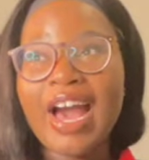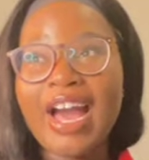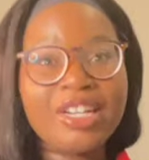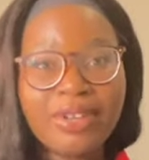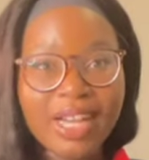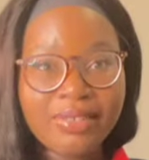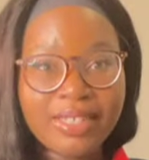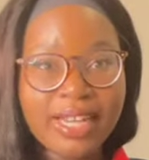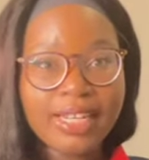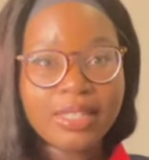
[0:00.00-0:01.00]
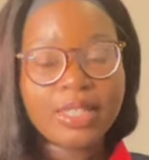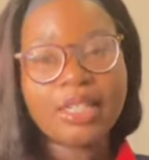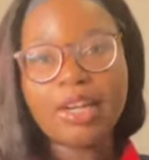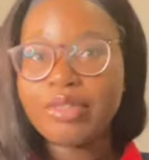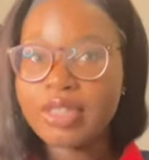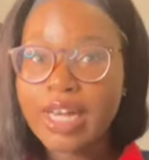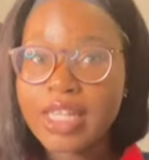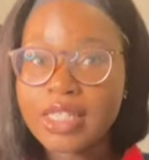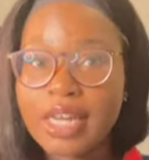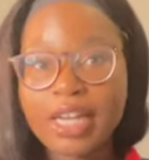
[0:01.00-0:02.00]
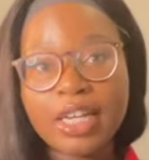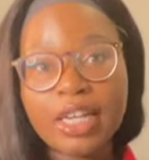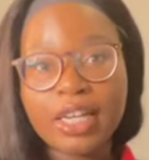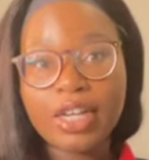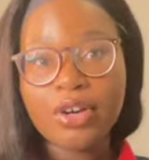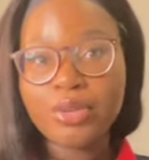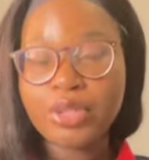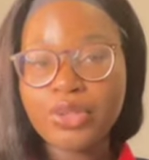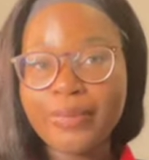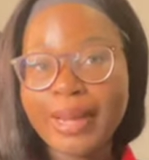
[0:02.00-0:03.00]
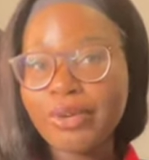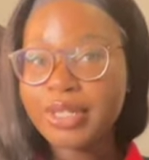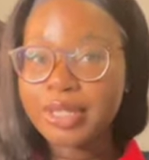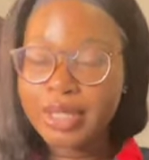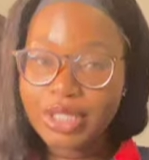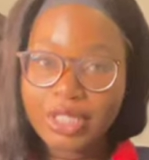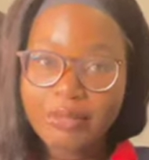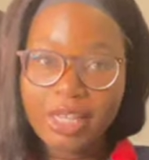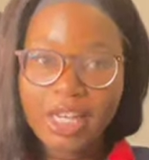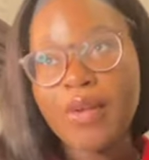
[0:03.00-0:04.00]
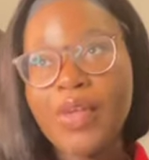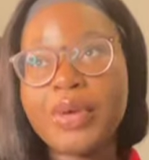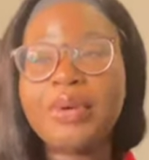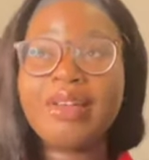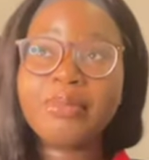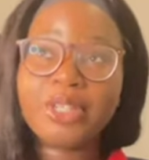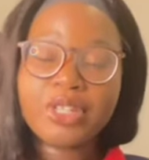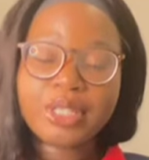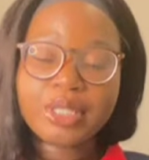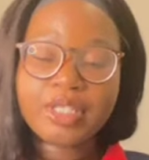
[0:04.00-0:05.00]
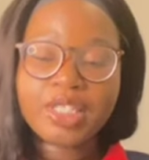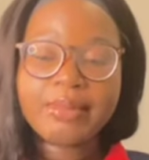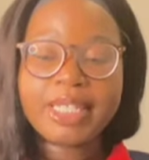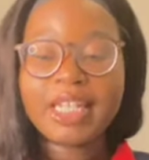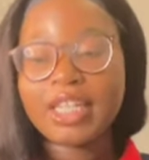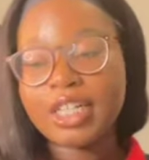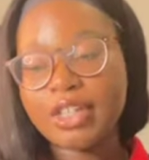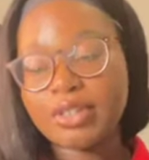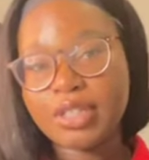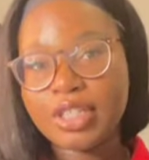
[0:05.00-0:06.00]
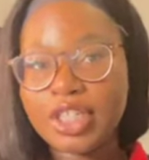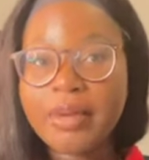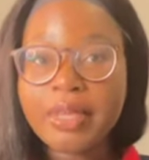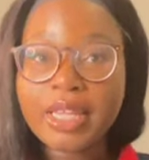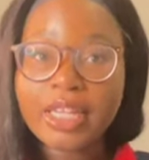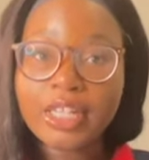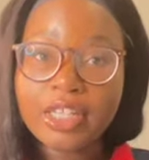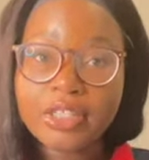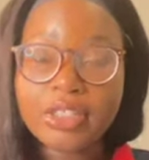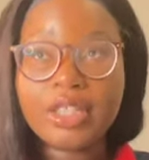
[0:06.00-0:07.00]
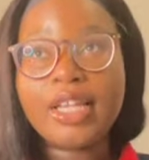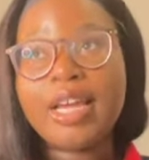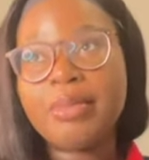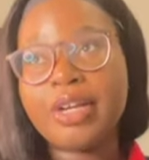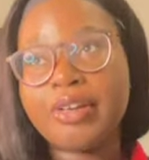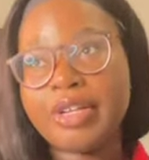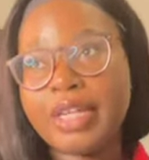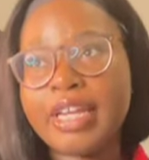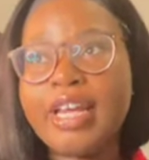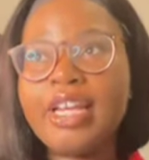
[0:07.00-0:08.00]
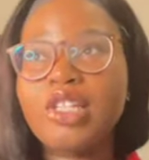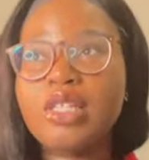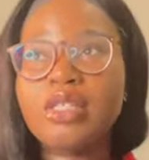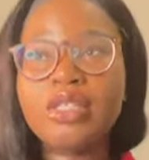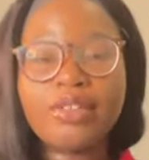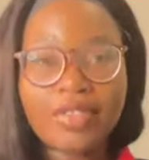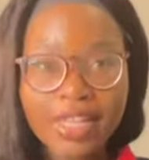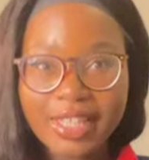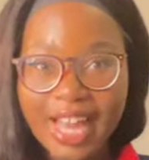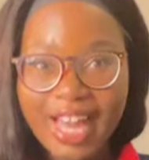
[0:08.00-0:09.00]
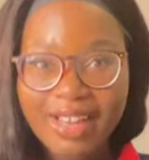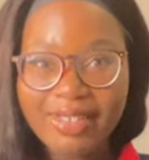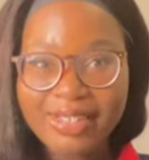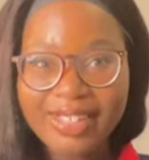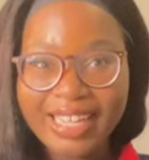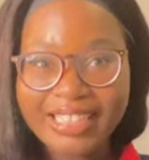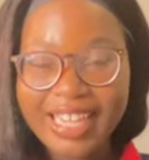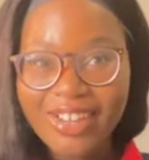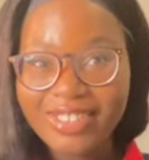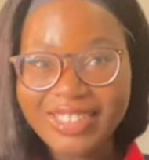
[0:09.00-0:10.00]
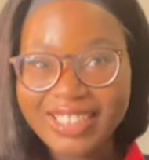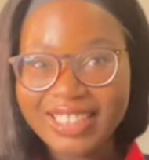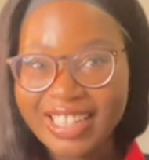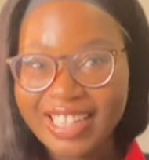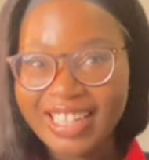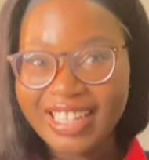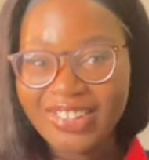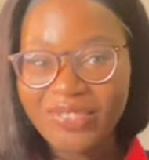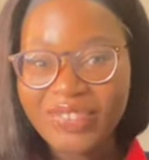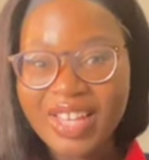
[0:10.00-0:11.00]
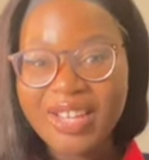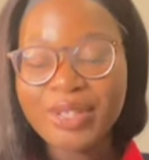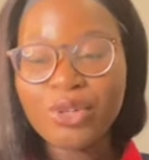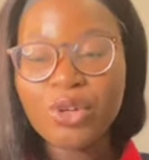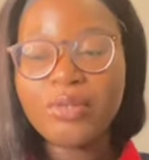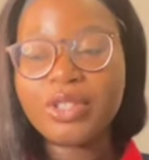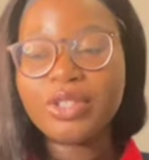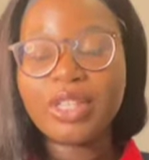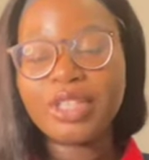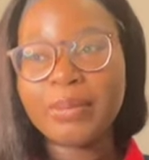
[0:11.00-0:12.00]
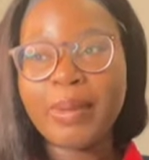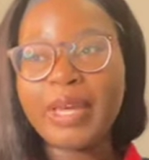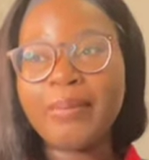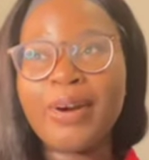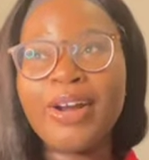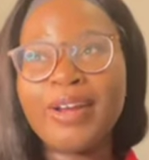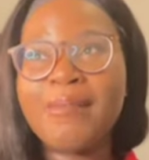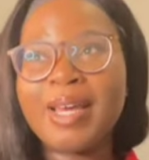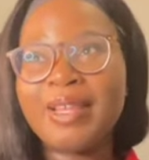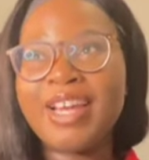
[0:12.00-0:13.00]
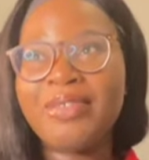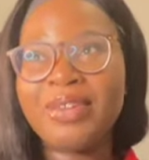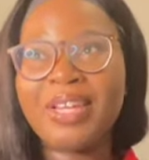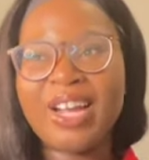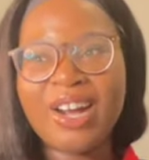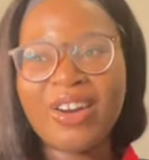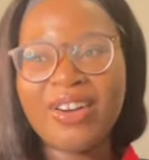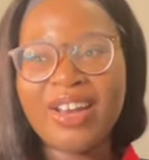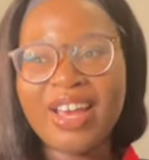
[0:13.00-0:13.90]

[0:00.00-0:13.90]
I know I have class, and then after class I can go to my organization meeting, or after my organization meeting I can go to the gym, and then I can go to the library, or like just stuff like that. And it's like, now it's just like, school was such a big part of my life, and now